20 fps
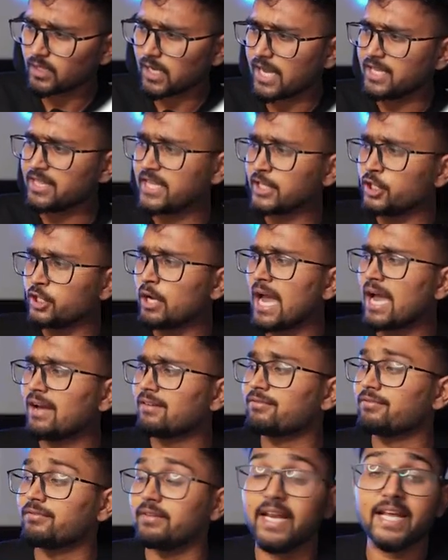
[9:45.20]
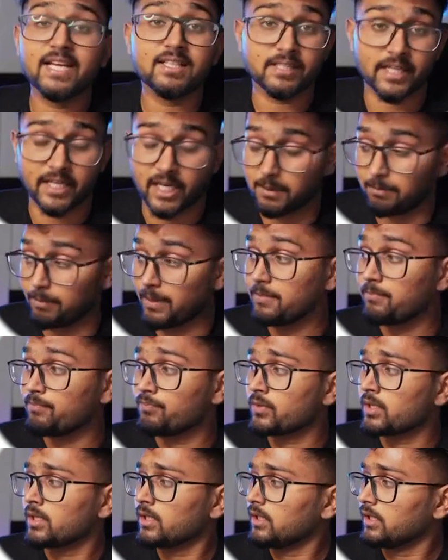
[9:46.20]
And then you have next Sunday, pe,
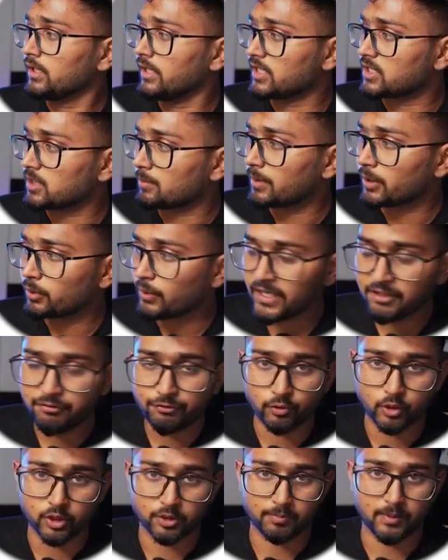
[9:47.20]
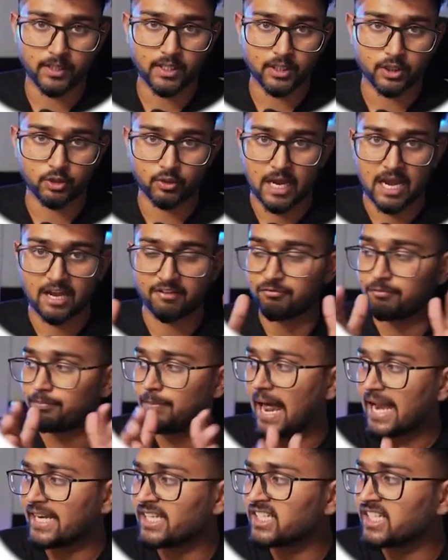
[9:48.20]
December 24th, pe, you have
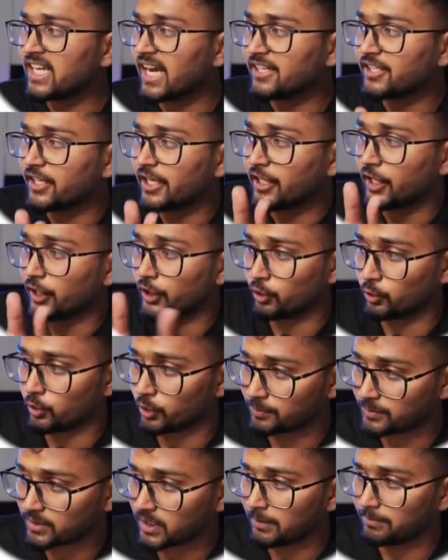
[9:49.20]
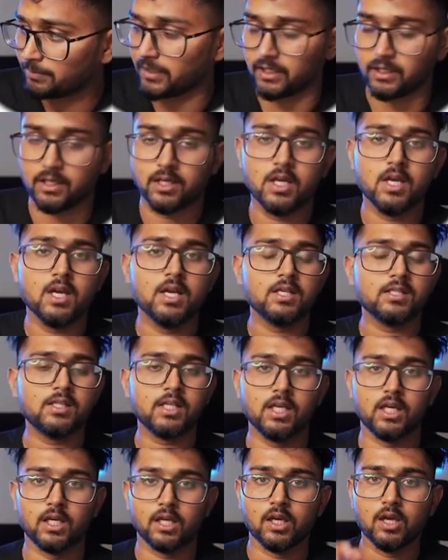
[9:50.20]
planning content in YouTube scripting.
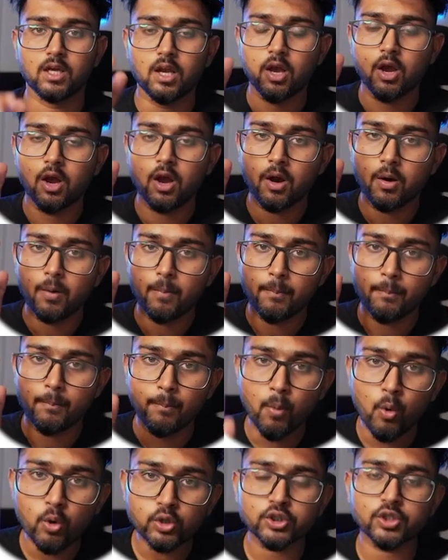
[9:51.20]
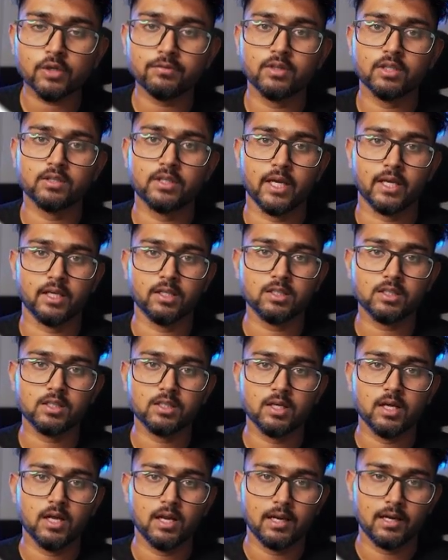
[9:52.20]
See, most of the things
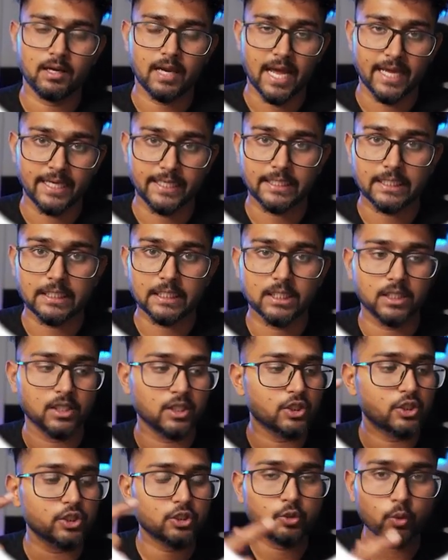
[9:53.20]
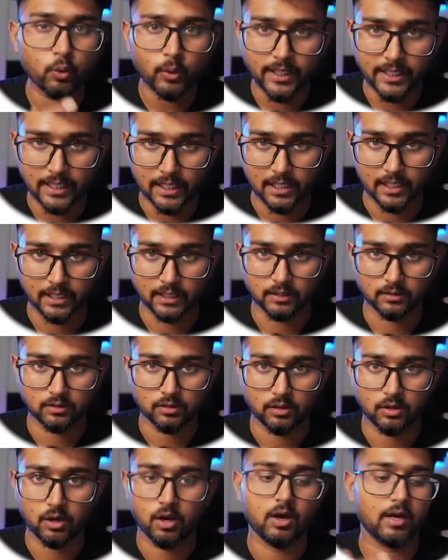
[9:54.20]
like storytelling,
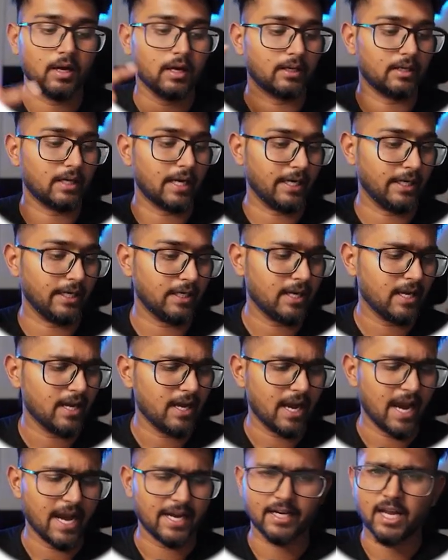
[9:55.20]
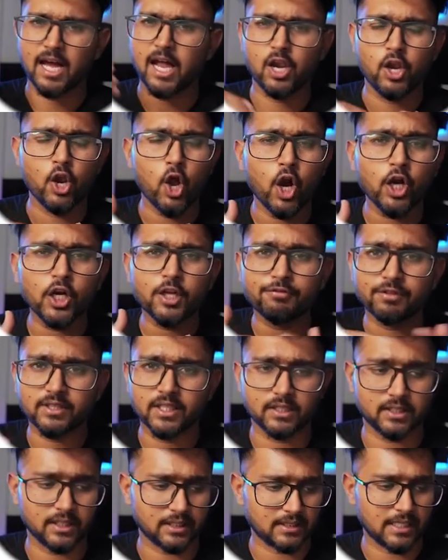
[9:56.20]
right? And a lot of
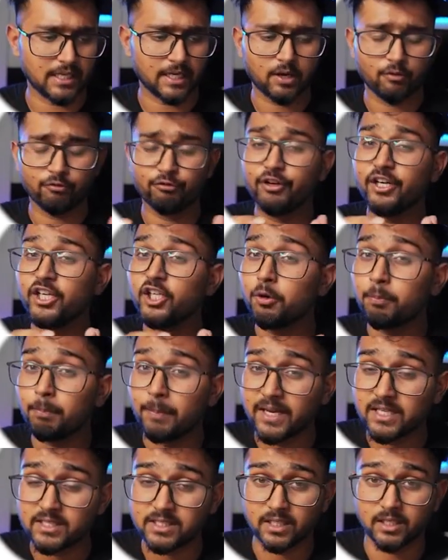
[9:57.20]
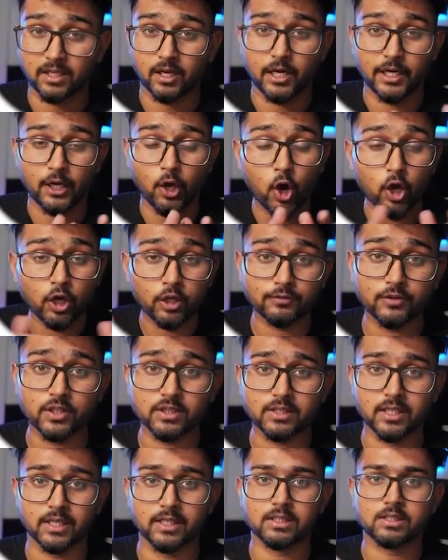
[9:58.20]
other things like video pacing and all of
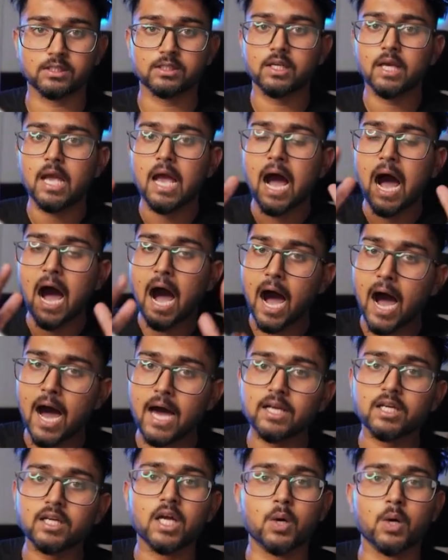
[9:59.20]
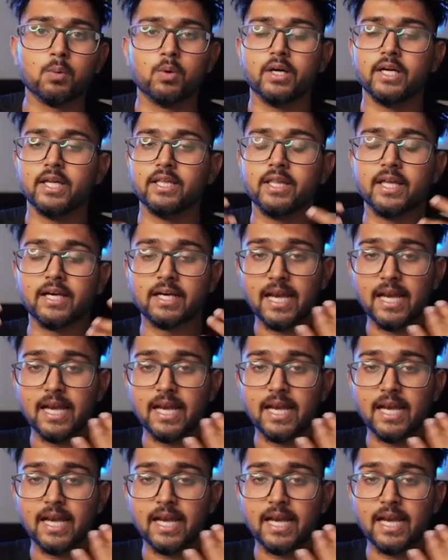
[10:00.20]
those things are covered in the